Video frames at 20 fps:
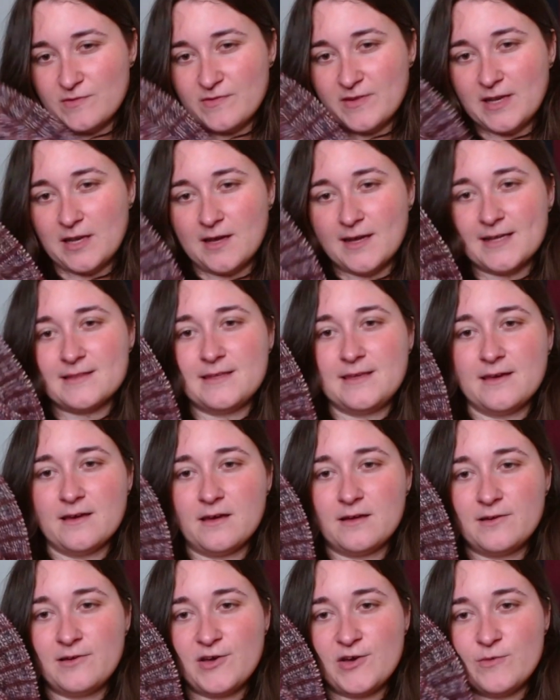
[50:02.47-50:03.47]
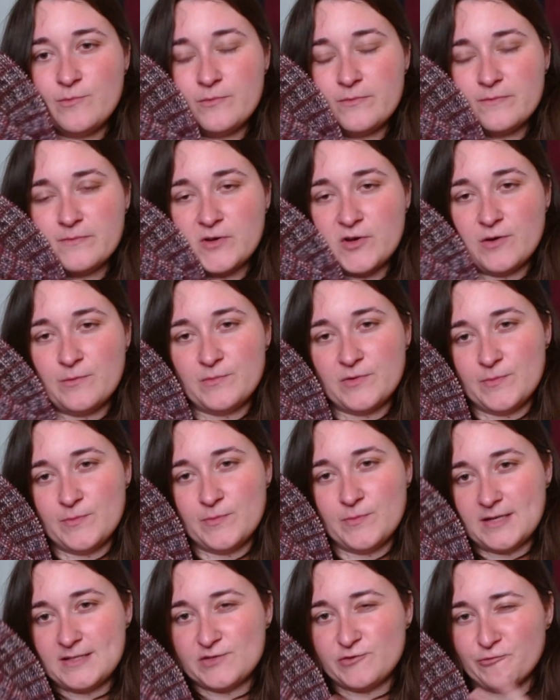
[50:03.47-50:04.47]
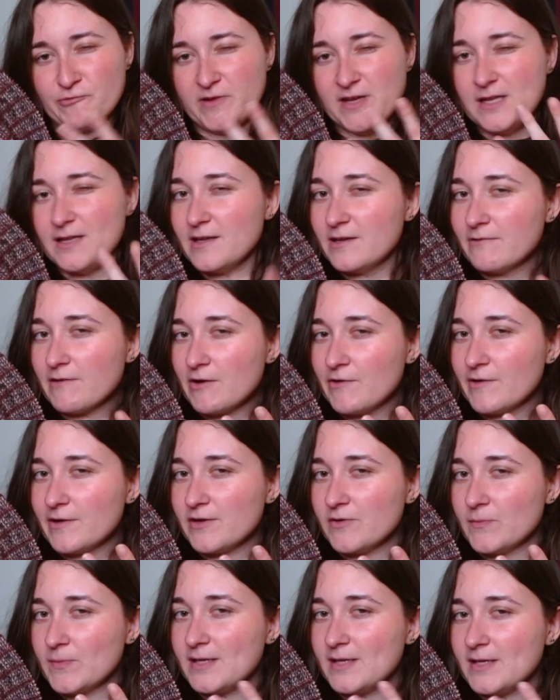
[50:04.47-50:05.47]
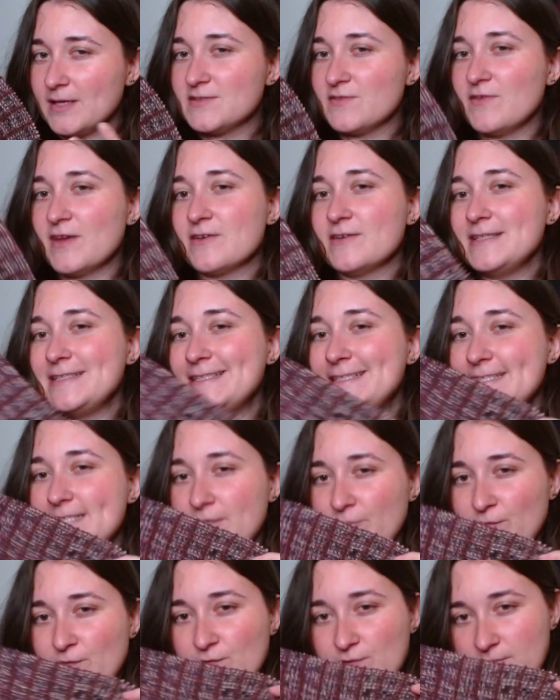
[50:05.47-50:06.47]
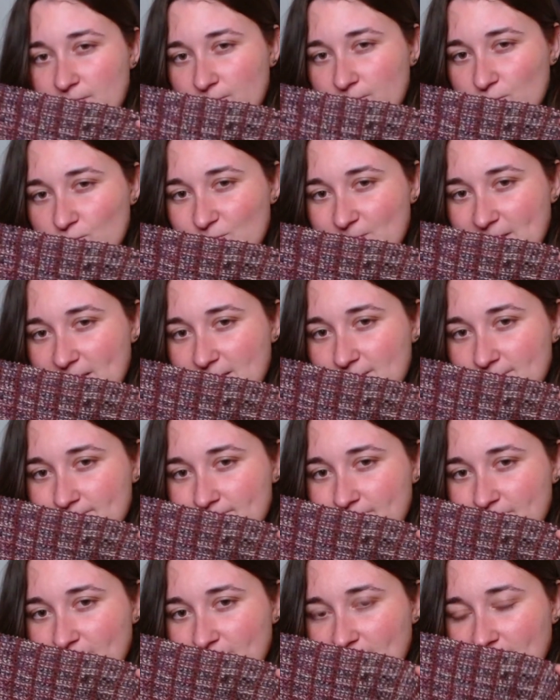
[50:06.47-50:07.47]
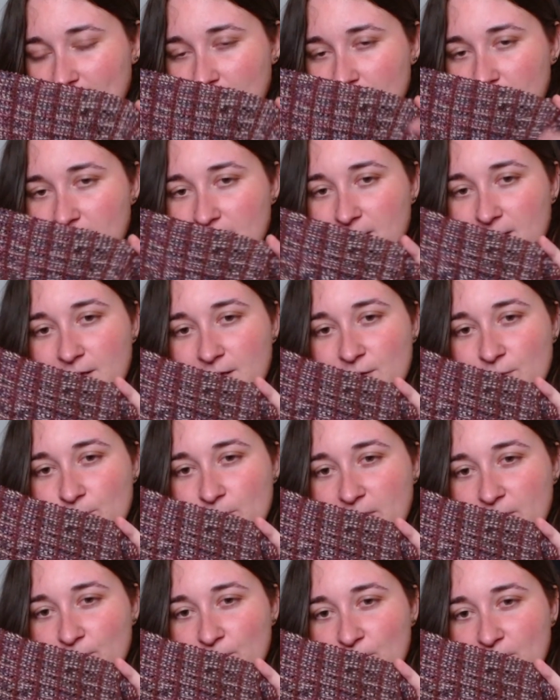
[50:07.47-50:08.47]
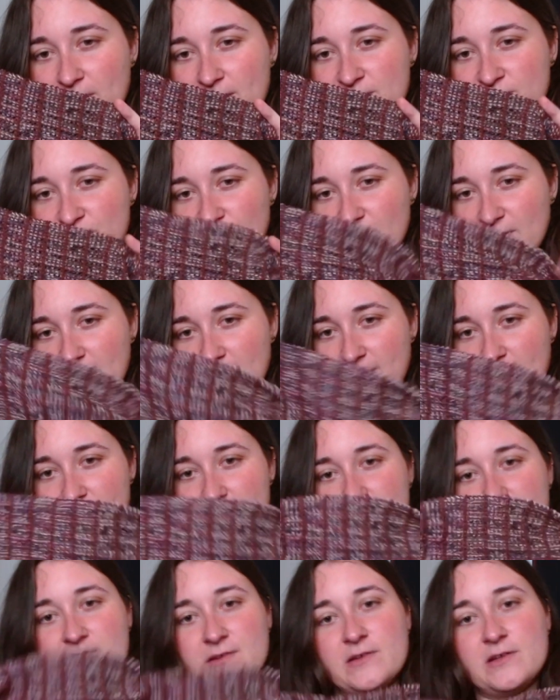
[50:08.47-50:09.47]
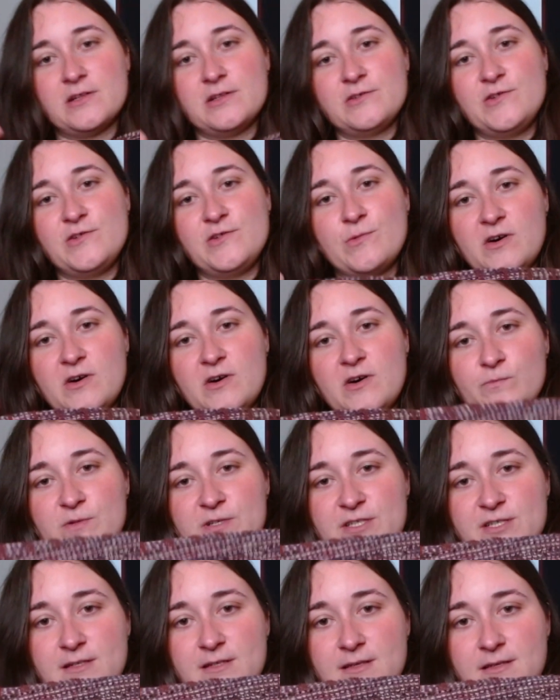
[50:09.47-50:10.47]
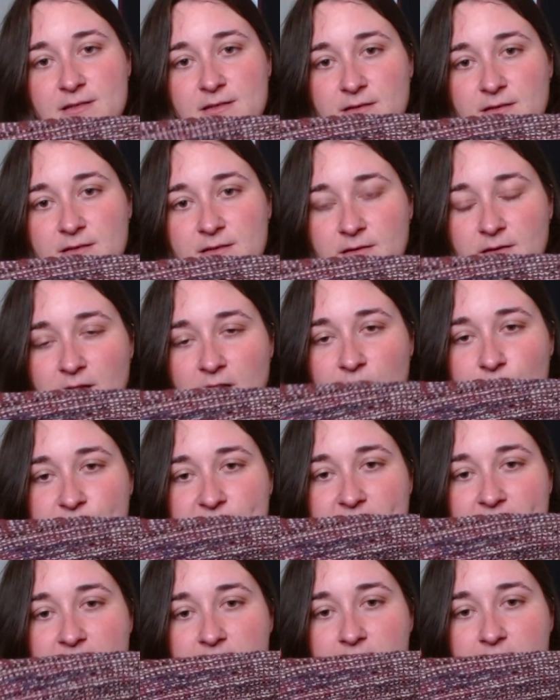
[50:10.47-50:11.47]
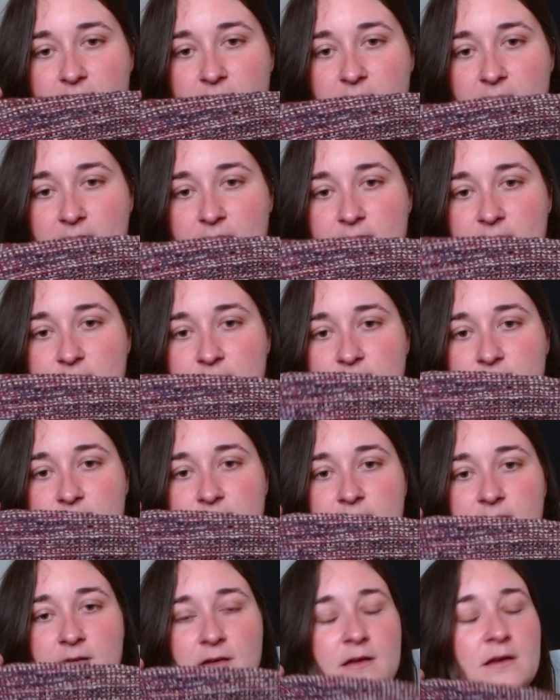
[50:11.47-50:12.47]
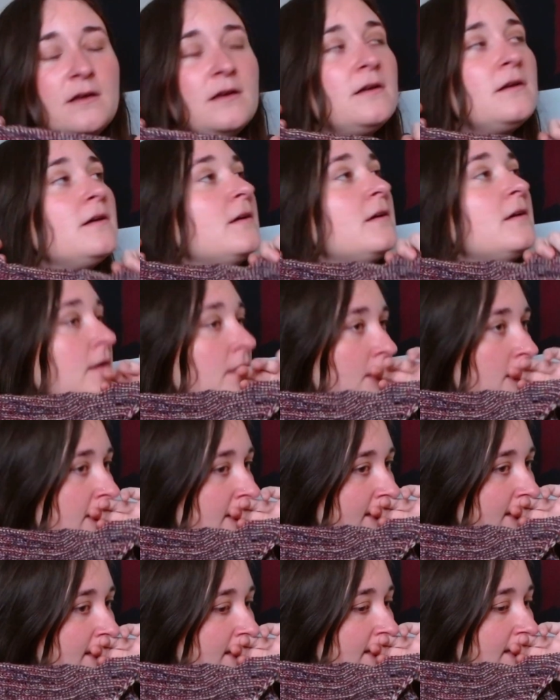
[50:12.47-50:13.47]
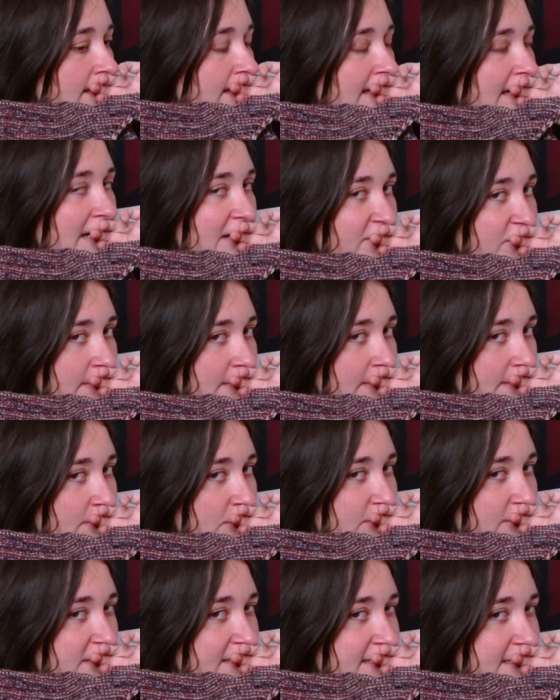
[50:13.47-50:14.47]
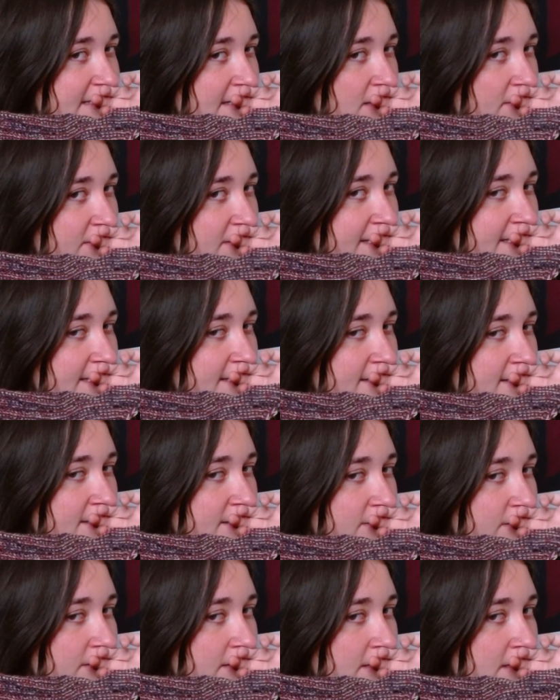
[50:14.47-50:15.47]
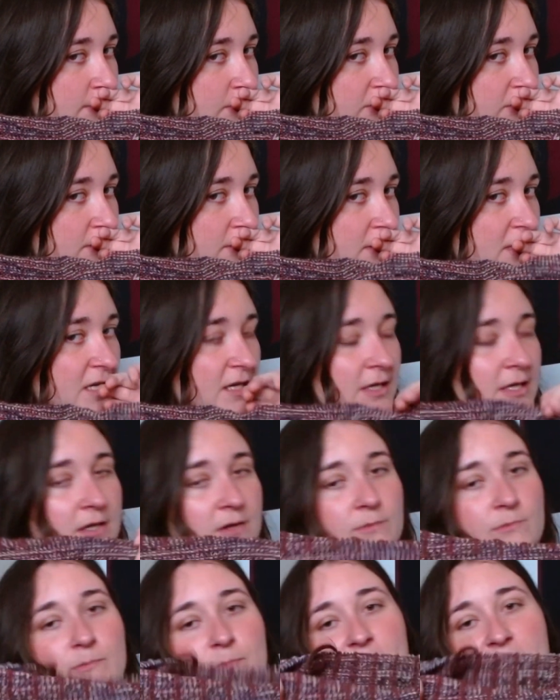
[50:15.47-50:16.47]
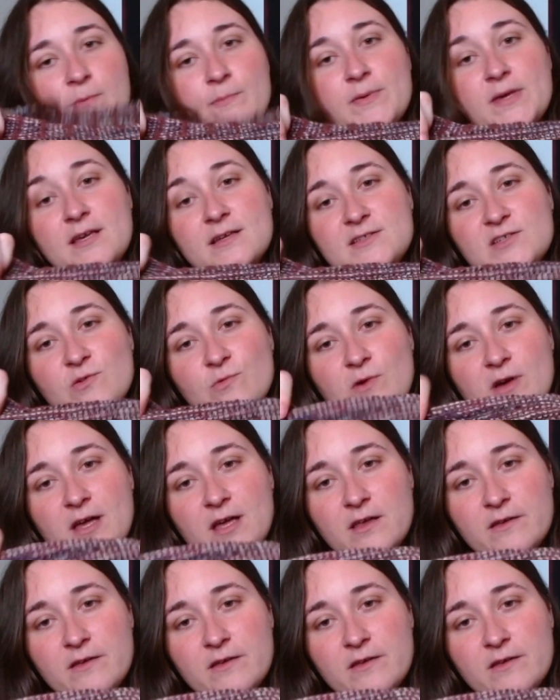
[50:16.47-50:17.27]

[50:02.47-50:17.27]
liked the yarn combo, but it's really growing on me. It's very different for me, but I'm quite enjoying it. So clue 1 was just up to here, and I can't remember what the style of knitting is called anymore, but because you're working